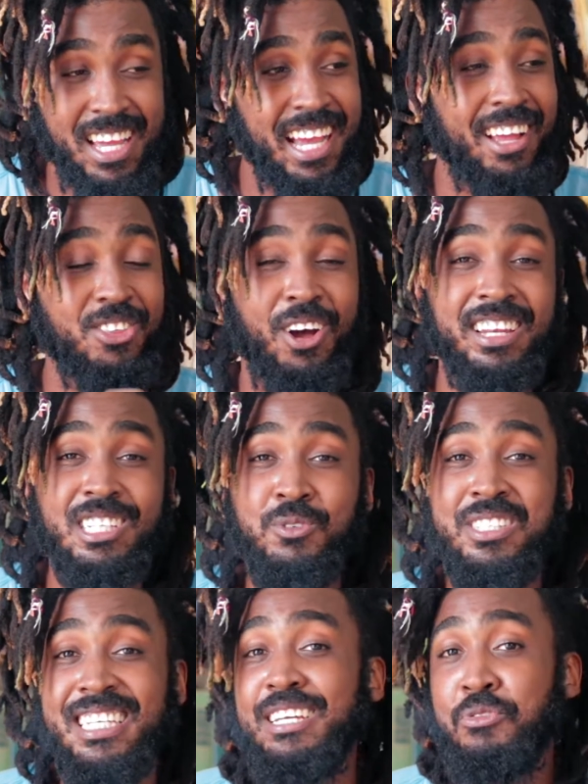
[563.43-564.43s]
I thought this
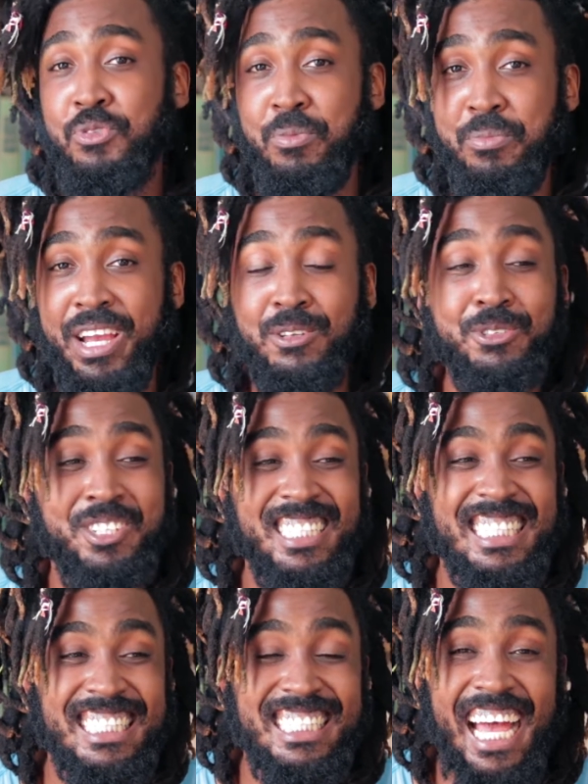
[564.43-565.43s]
was it for me. I was going to
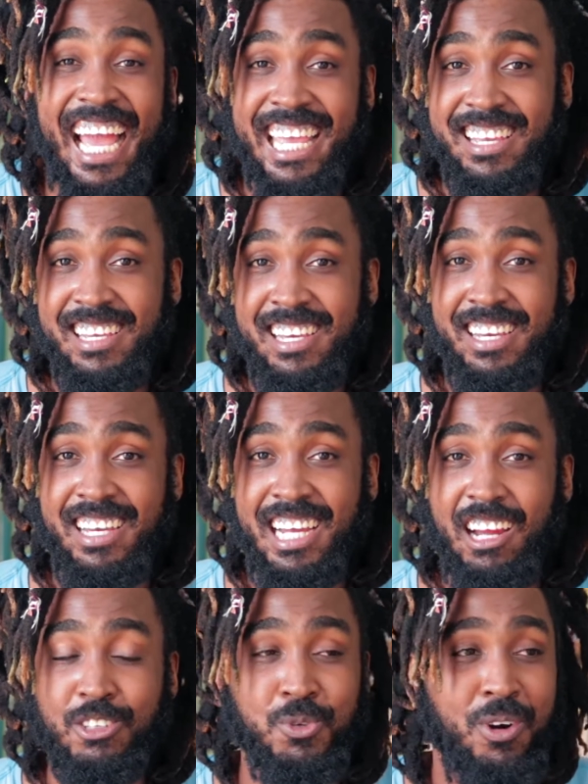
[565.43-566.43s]
die. I
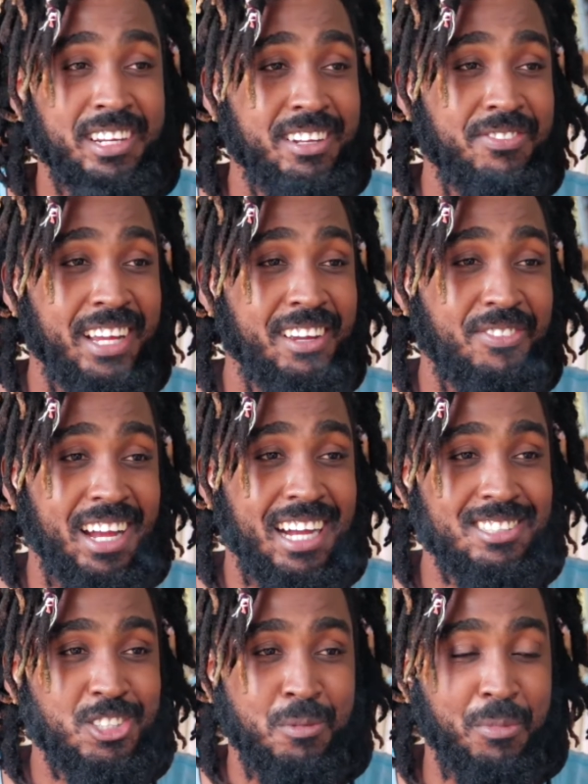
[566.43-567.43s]
was wondering if I
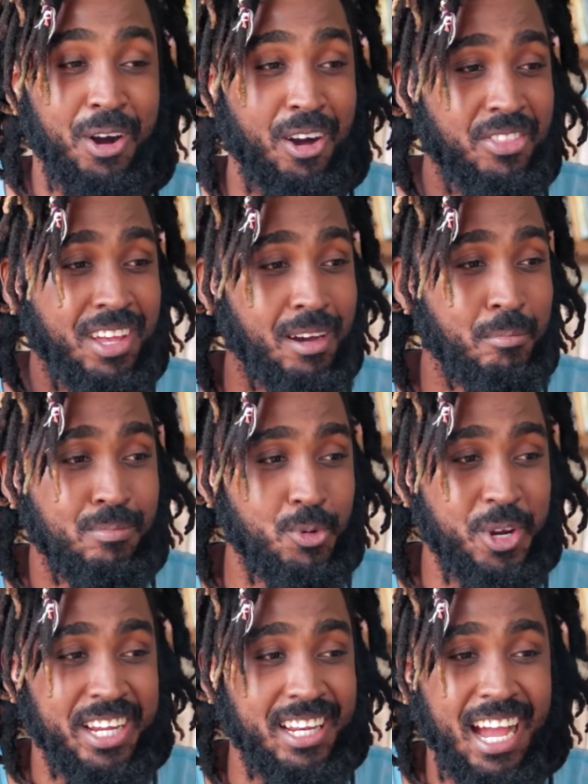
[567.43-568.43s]
had some other
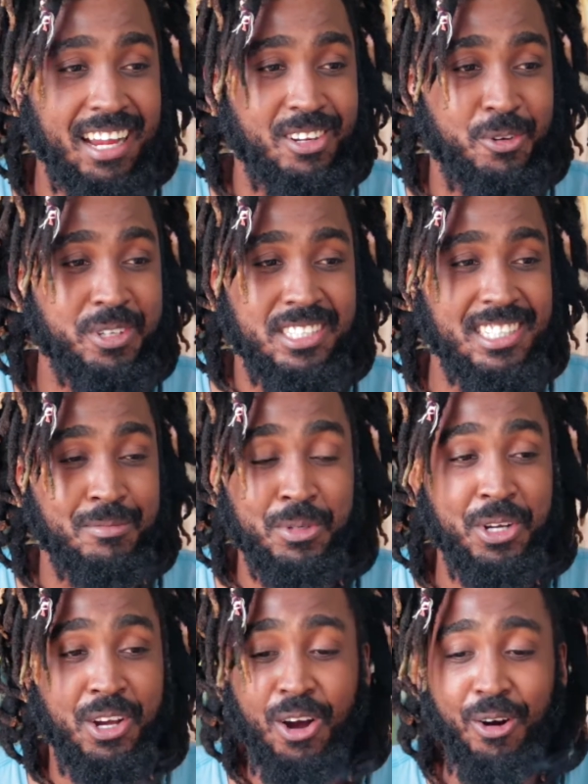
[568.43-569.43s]
brain aneurysm
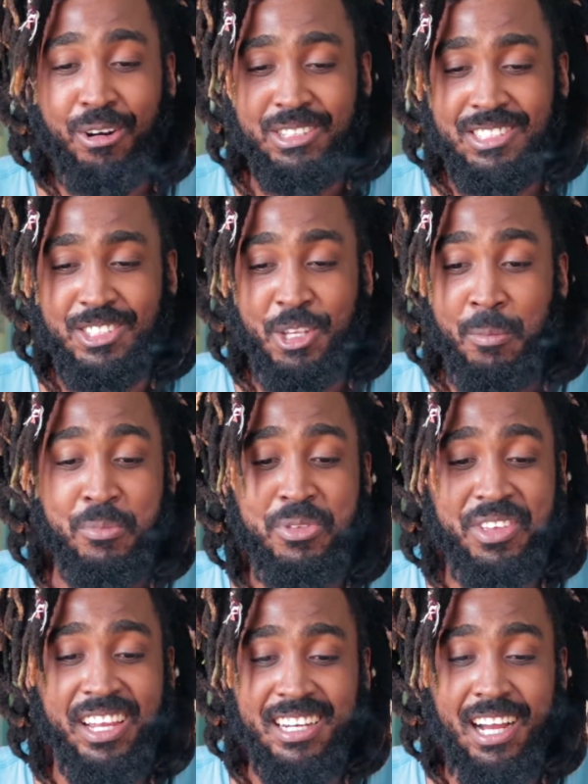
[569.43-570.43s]
or
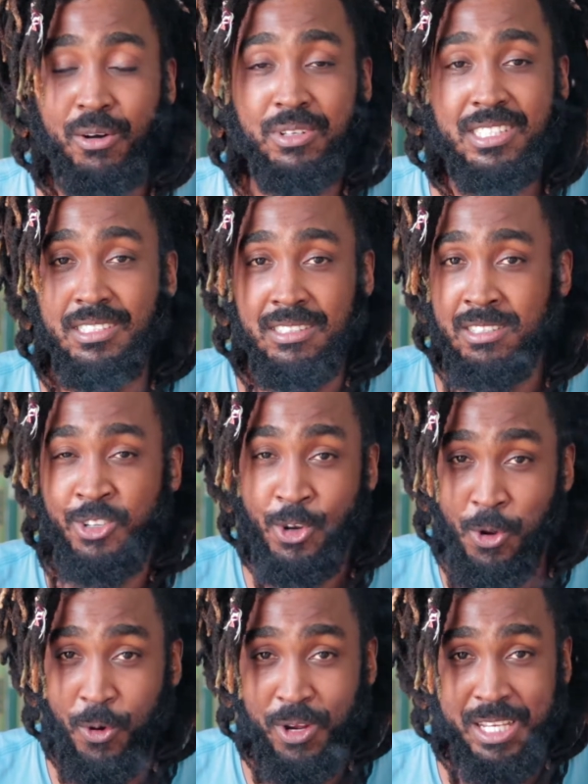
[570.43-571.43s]
something that was
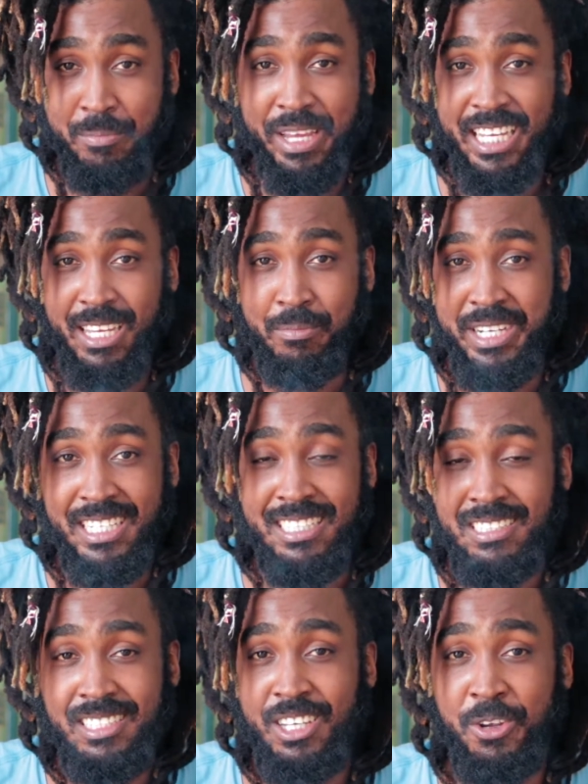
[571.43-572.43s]
slowly making me
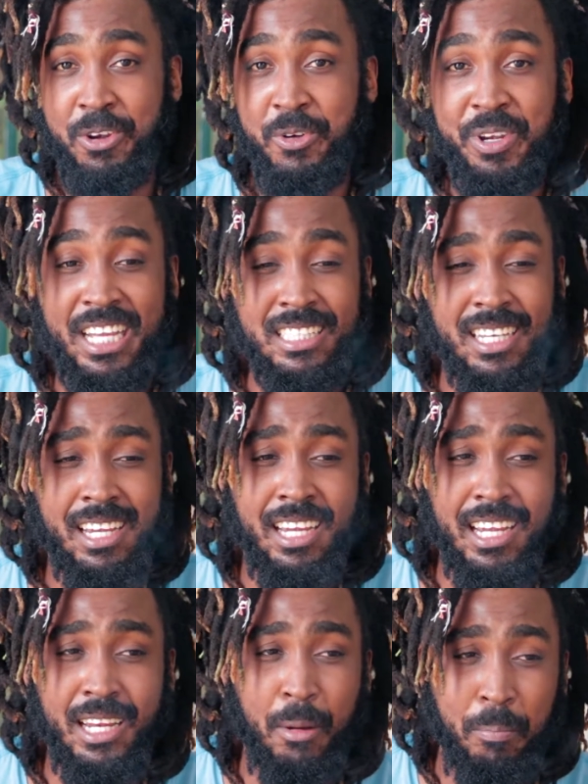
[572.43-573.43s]
deteriorate
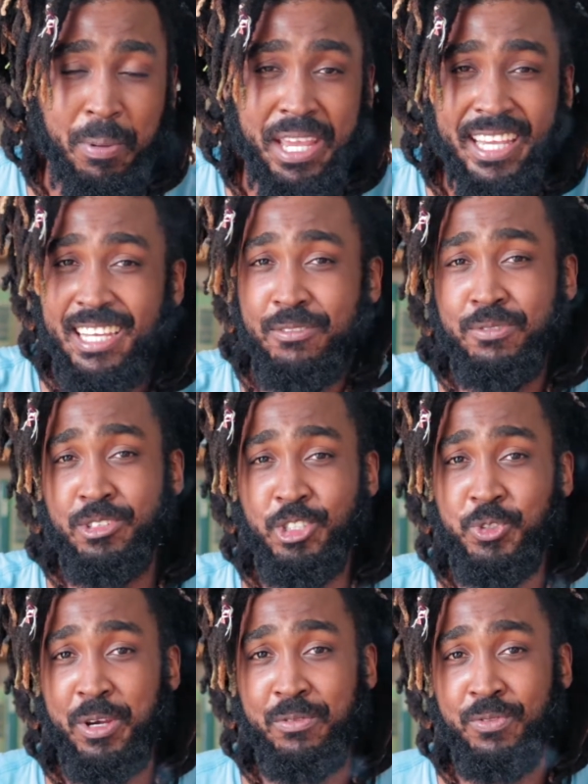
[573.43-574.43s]
in a painful,
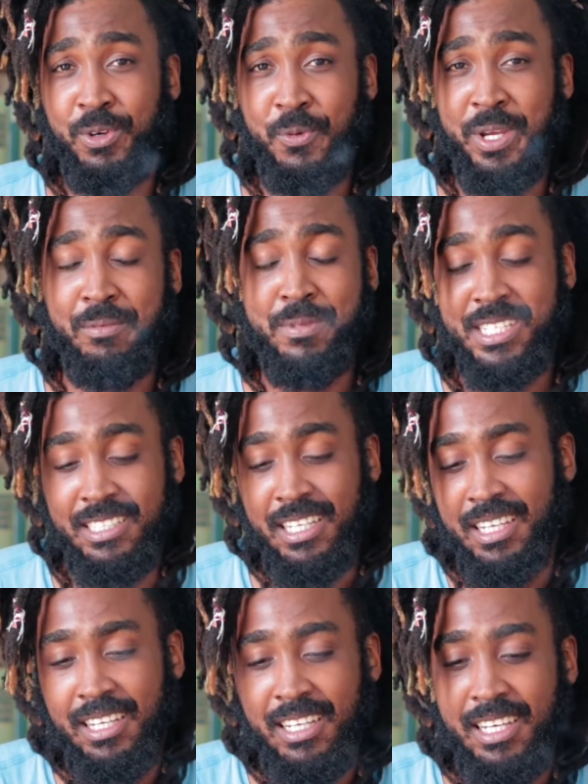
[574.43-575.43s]
dreadful way, but
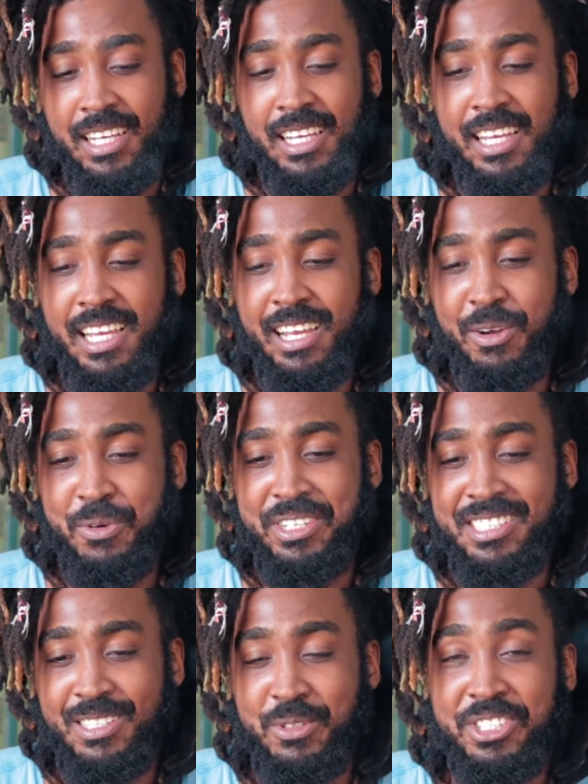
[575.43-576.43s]
it
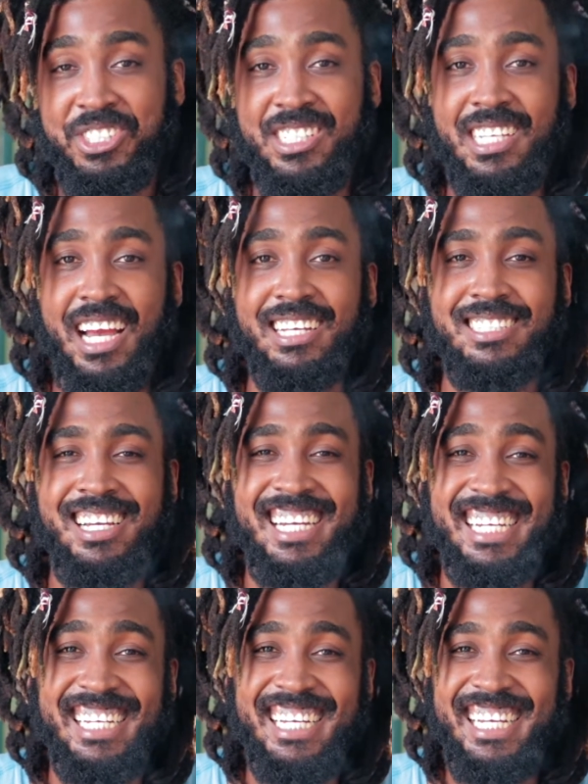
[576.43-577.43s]
was just ash.
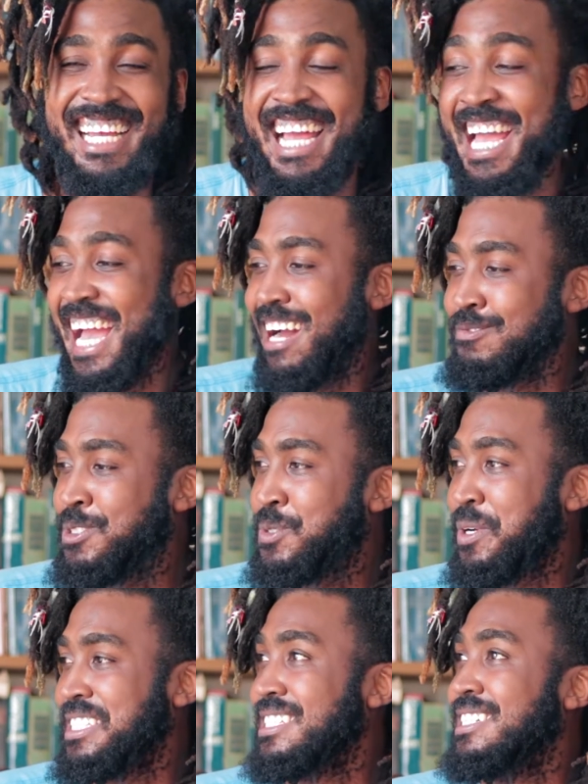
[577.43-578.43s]
I'm
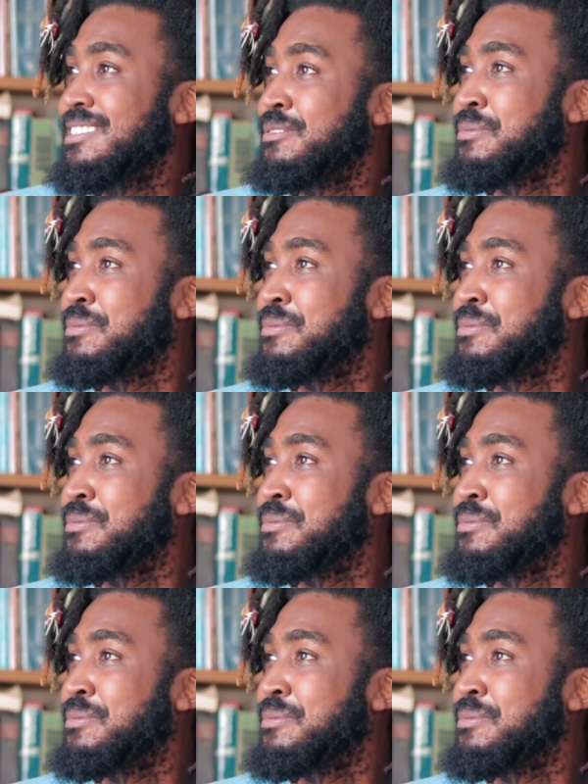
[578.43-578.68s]
sweating.